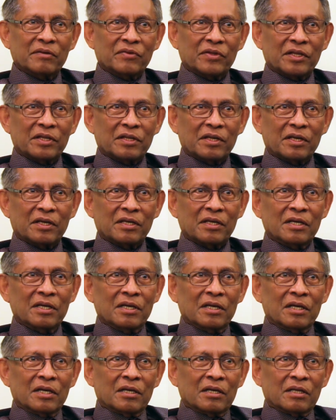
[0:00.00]
even
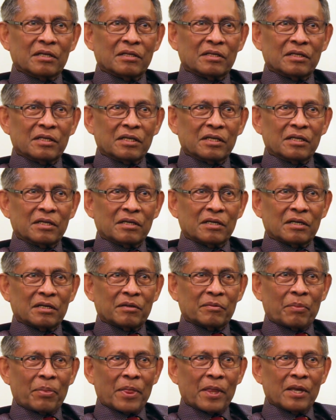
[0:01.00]

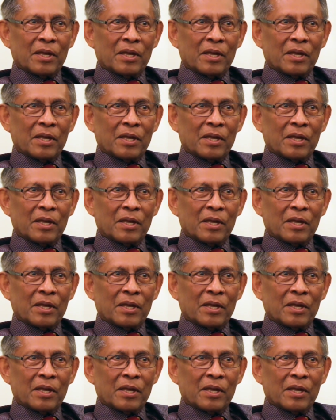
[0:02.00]
the